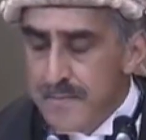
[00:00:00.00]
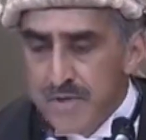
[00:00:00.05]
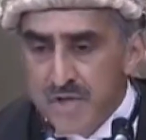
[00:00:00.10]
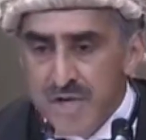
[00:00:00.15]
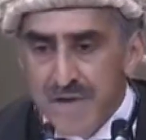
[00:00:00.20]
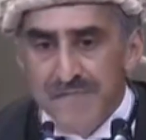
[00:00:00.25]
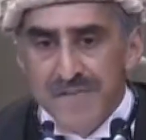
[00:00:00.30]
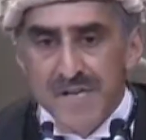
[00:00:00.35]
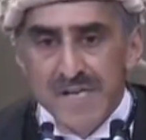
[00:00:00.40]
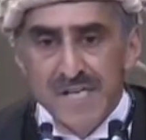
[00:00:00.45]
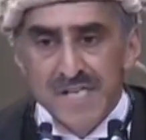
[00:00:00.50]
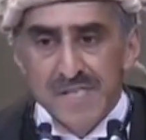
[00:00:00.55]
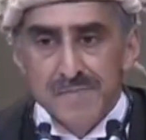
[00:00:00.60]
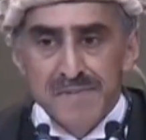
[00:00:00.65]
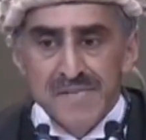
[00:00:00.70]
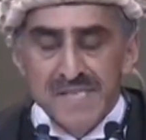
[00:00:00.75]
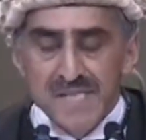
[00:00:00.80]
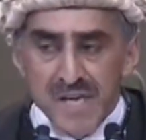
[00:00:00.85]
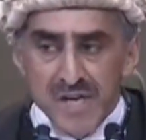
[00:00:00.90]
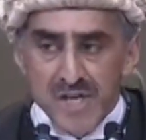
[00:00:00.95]
shifted its
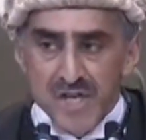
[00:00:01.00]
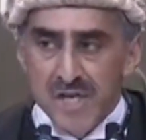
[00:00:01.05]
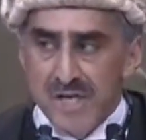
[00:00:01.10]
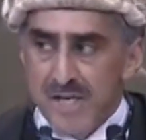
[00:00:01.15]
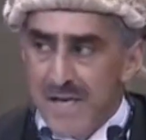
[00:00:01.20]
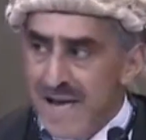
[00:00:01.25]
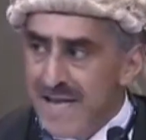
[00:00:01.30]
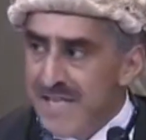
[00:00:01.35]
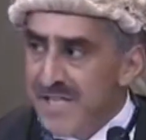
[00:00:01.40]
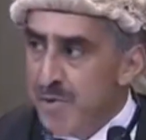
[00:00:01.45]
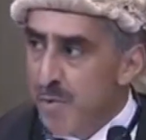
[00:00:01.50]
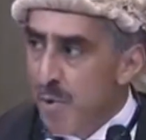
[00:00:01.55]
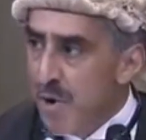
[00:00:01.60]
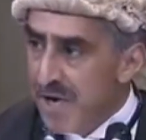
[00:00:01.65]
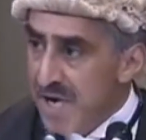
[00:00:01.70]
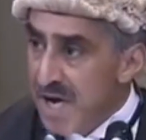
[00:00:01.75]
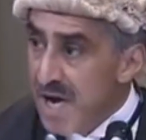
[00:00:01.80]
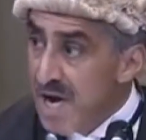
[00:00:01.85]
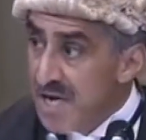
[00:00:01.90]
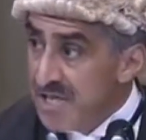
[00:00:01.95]
position as to
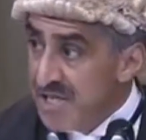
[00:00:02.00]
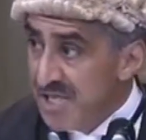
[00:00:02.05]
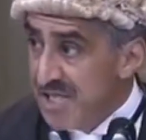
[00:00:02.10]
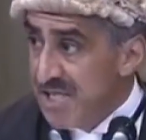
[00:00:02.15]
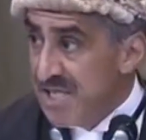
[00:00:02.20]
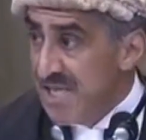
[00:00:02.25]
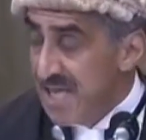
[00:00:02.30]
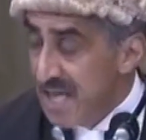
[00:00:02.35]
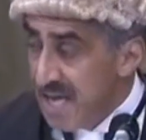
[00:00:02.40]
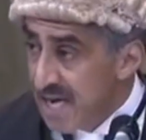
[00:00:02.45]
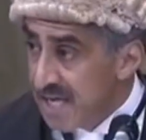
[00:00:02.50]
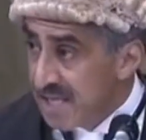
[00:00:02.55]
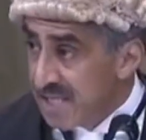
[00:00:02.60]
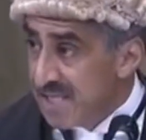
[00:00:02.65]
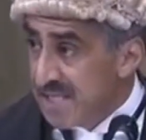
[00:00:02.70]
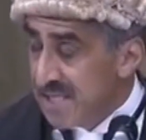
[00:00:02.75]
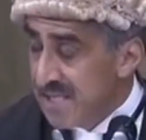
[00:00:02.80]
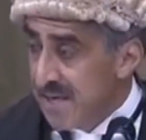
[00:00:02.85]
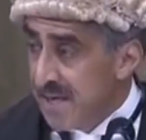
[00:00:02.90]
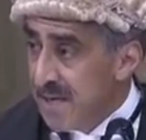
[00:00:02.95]
what urgency
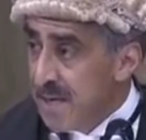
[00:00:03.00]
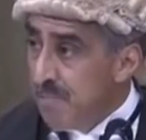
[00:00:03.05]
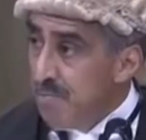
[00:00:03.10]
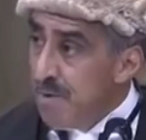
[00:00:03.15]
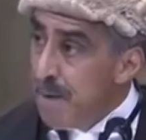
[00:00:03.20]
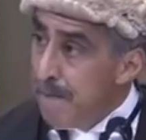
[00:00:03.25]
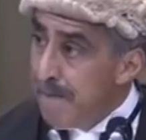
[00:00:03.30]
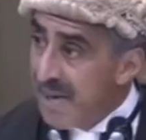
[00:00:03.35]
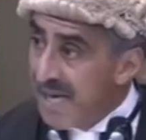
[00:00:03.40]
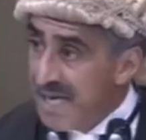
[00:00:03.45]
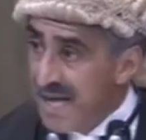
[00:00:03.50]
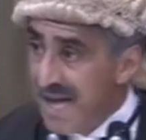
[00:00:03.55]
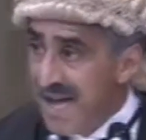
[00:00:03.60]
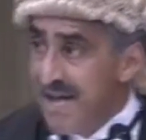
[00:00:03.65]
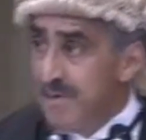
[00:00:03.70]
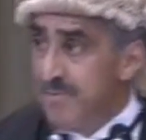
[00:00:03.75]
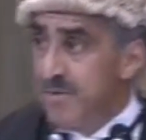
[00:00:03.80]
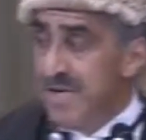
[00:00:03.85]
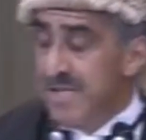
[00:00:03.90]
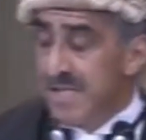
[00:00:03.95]
is.
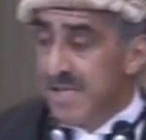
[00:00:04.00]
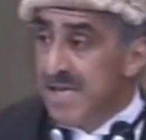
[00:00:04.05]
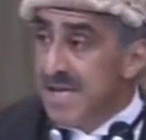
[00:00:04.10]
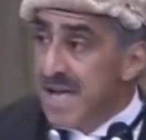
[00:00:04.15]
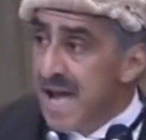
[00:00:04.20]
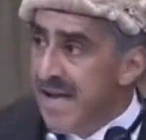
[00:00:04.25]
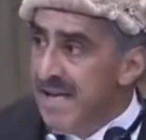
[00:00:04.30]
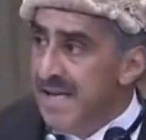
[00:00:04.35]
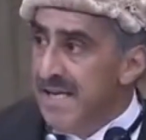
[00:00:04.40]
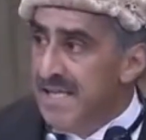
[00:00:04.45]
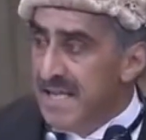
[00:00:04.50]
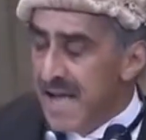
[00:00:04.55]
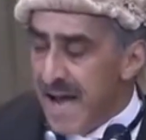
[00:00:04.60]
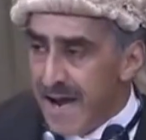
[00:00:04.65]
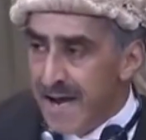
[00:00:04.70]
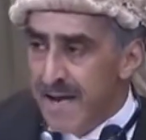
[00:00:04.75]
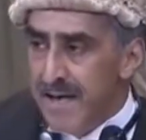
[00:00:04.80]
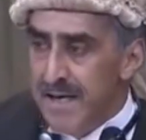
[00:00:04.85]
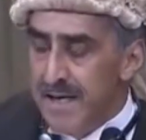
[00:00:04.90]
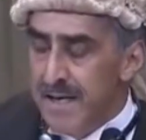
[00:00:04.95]
began with any
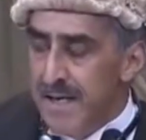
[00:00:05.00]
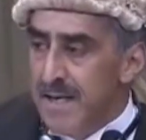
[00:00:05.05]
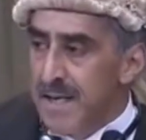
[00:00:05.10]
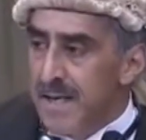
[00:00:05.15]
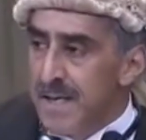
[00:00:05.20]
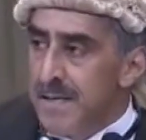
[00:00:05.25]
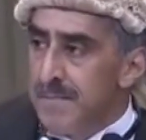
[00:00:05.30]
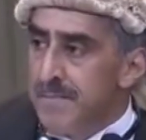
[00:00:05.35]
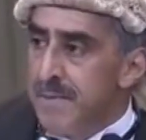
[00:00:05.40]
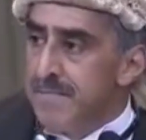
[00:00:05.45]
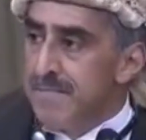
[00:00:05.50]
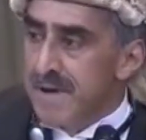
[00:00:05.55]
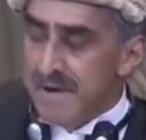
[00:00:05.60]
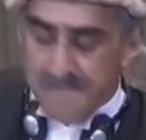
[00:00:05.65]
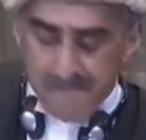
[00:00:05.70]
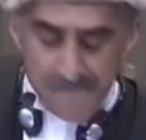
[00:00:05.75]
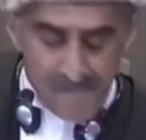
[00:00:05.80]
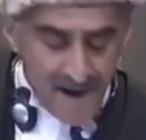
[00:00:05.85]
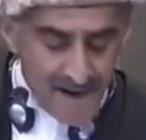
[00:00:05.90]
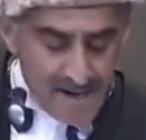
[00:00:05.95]
day, but my
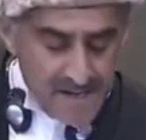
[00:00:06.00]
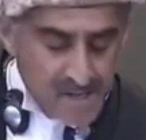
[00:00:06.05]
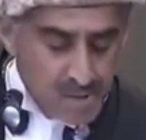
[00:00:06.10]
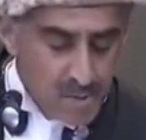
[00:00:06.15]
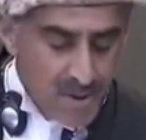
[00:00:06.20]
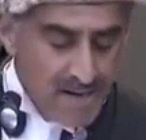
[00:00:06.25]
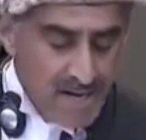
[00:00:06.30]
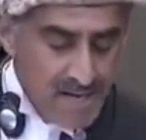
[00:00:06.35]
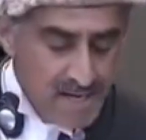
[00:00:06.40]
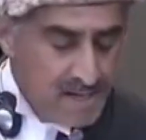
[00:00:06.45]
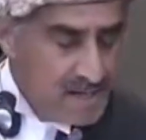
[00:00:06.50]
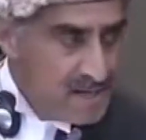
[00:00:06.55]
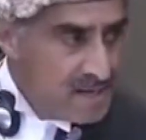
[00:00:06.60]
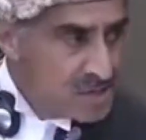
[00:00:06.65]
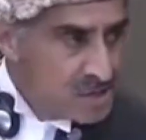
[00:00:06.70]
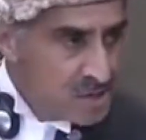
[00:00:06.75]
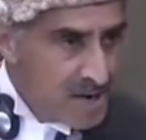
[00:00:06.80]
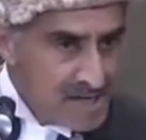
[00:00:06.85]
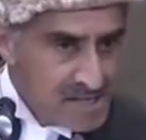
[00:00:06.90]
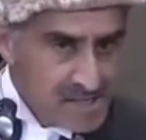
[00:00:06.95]
friend, when he
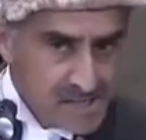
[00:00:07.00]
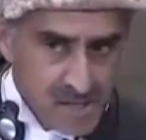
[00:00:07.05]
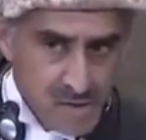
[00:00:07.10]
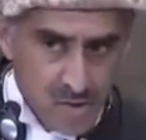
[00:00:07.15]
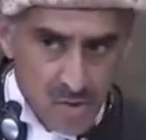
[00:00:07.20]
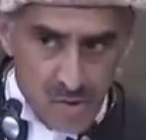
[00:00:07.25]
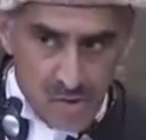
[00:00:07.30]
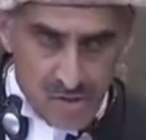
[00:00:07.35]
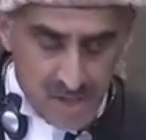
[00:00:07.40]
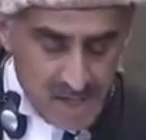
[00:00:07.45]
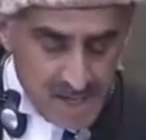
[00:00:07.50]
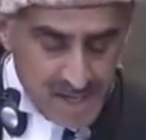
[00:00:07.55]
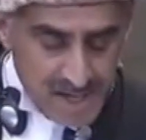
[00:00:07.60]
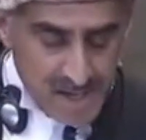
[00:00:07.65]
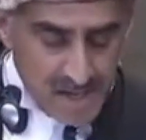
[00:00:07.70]
addressed the court